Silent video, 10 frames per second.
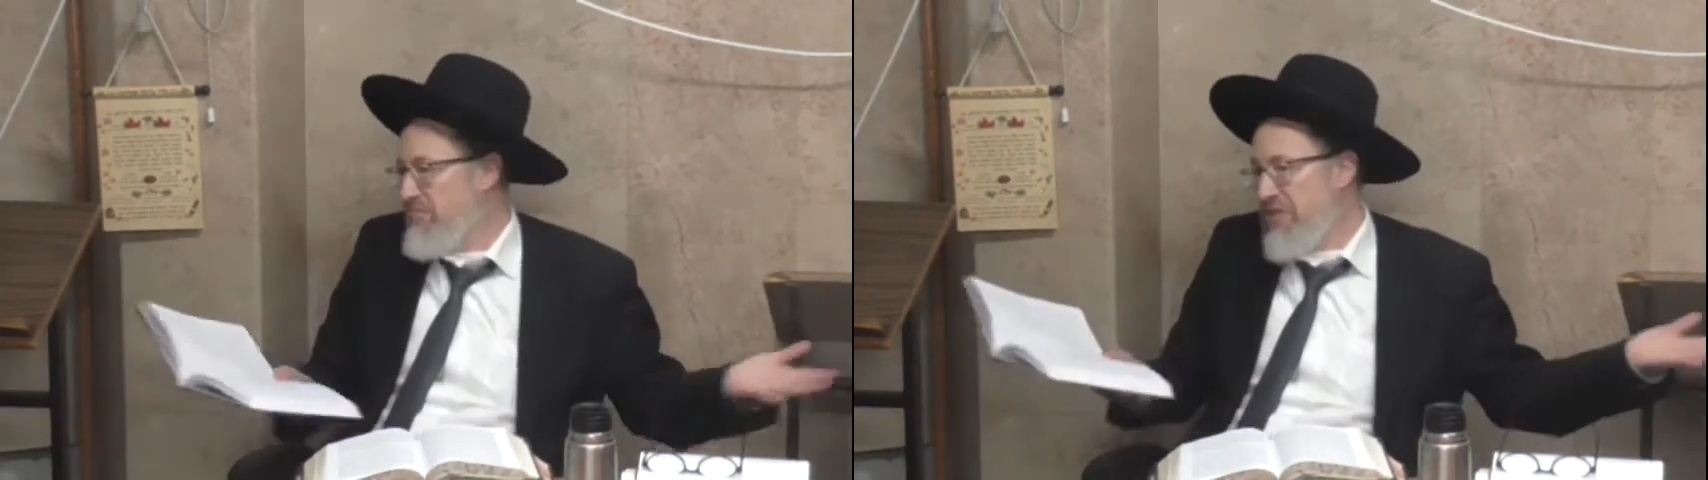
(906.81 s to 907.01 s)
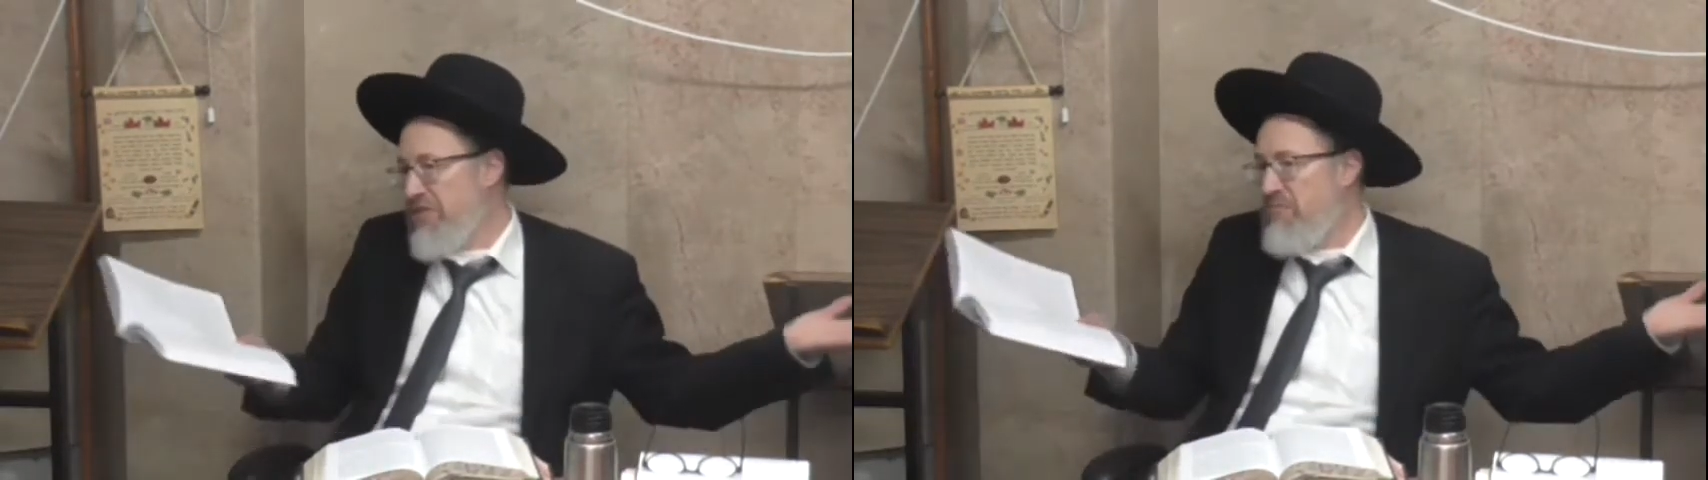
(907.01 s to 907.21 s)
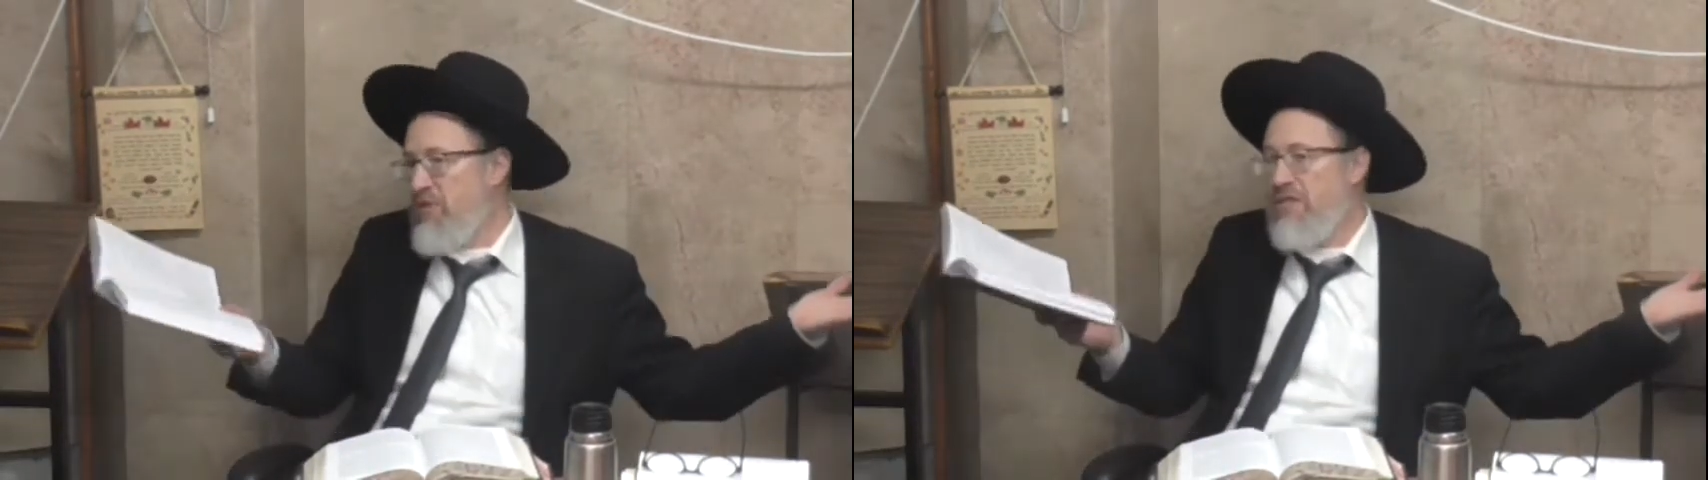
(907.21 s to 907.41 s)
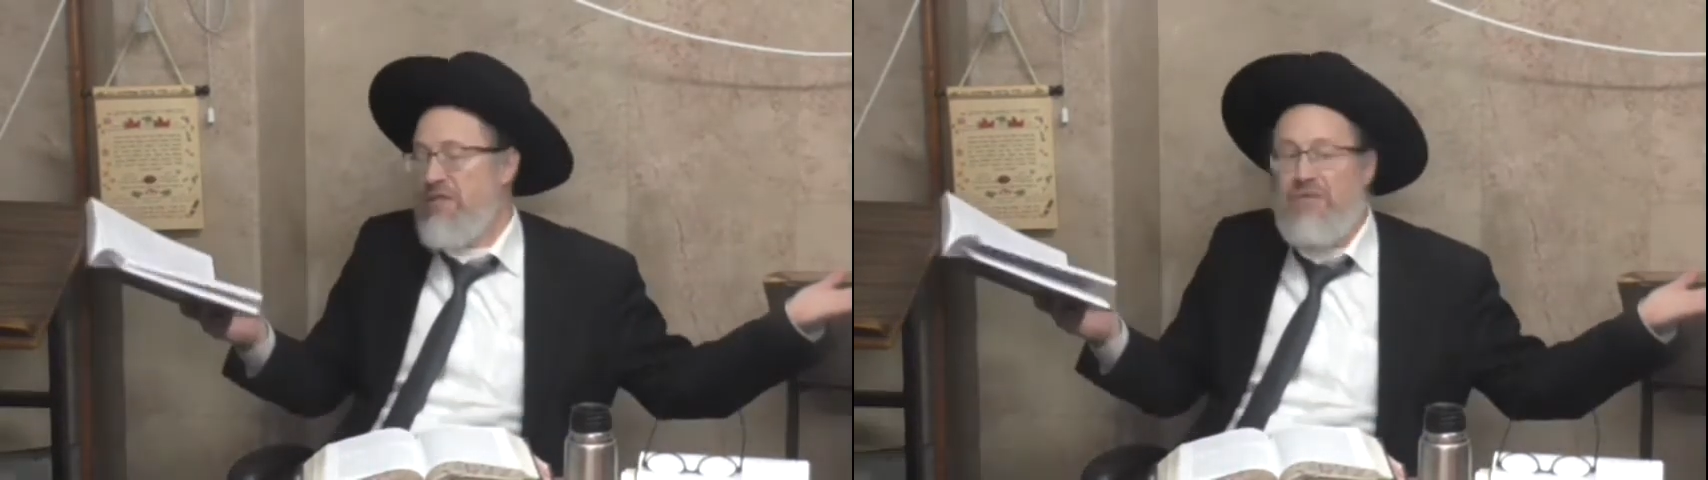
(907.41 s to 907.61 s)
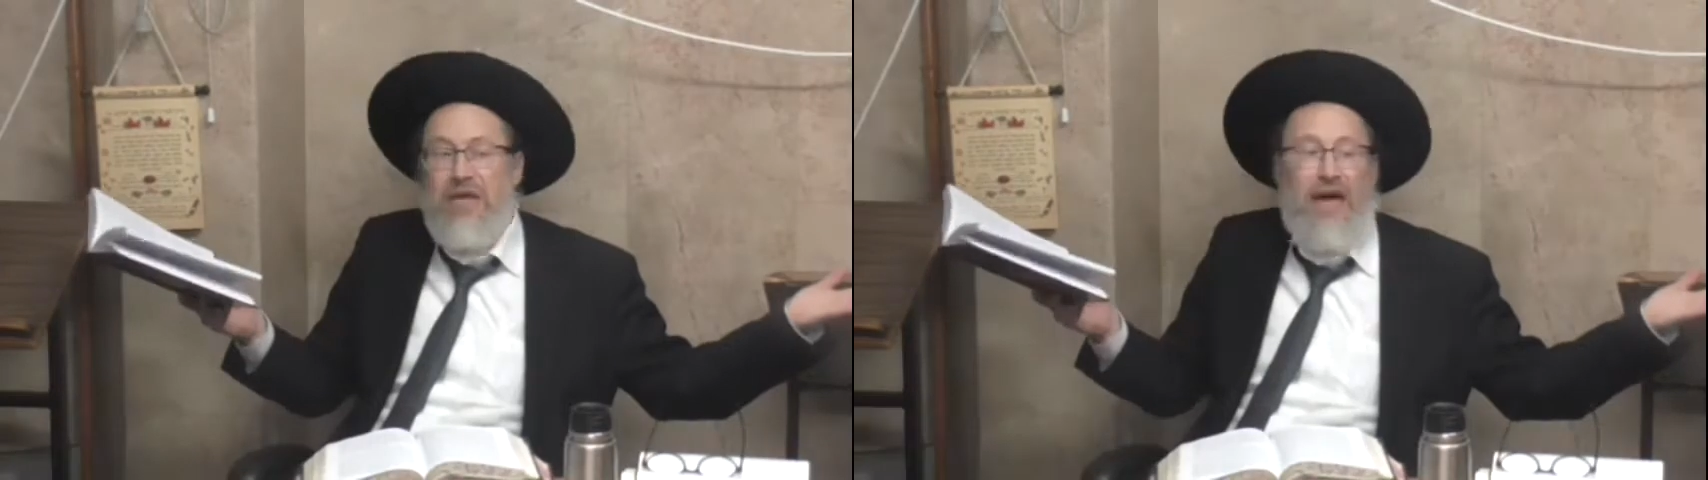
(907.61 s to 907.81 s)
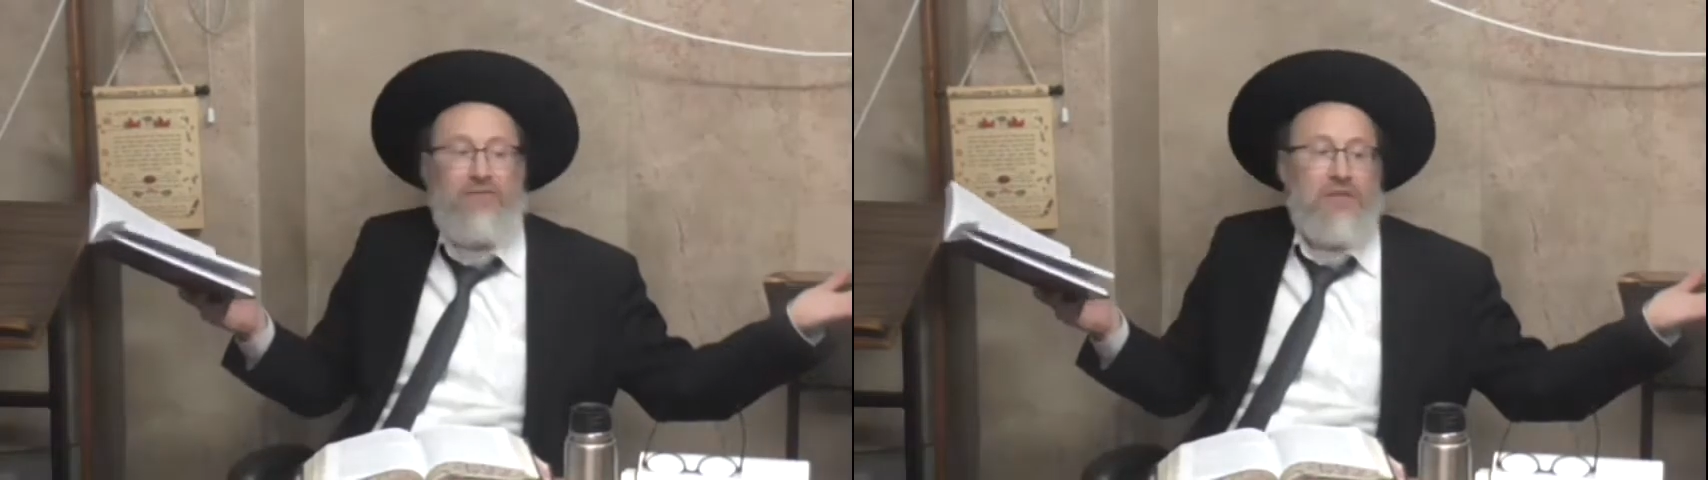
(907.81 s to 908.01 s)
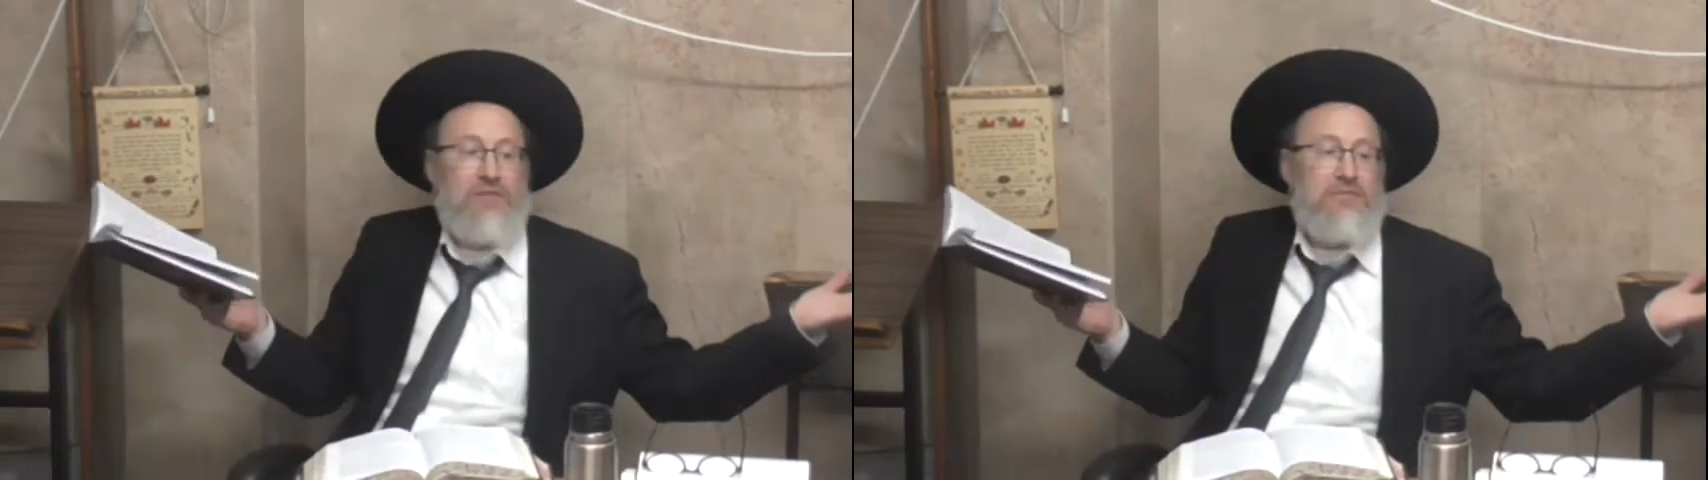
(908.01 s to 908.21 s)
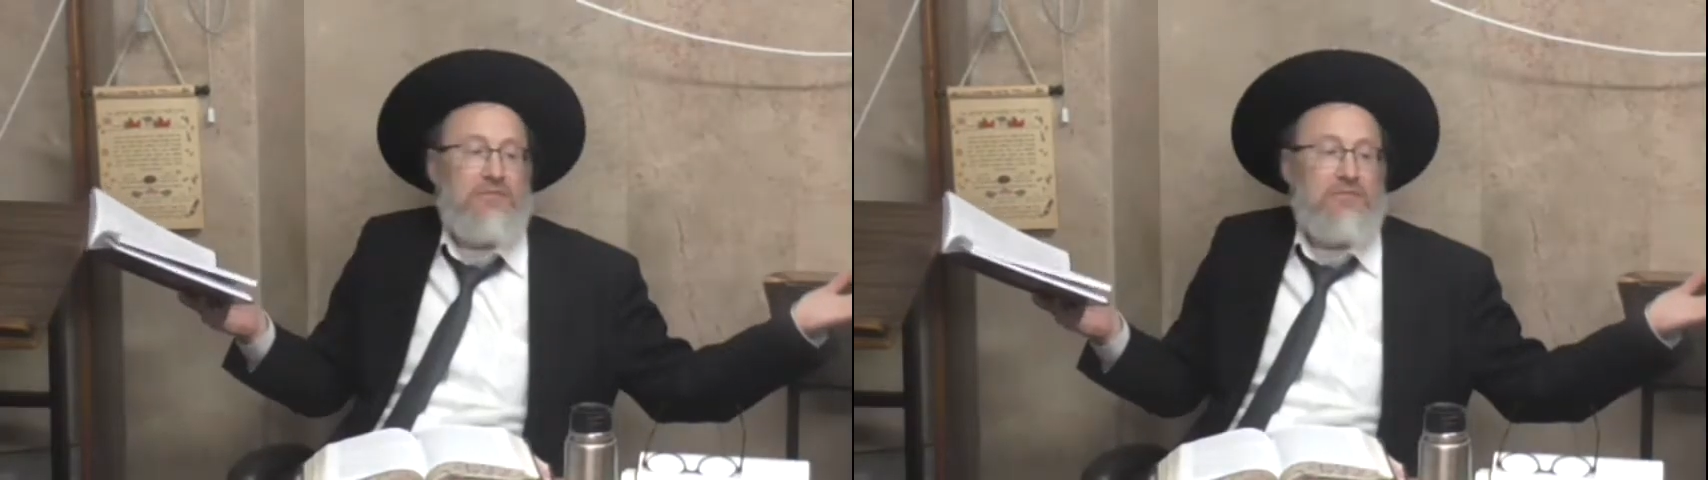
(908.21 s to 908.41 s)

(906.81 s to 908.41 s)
Hashem wants him to have it.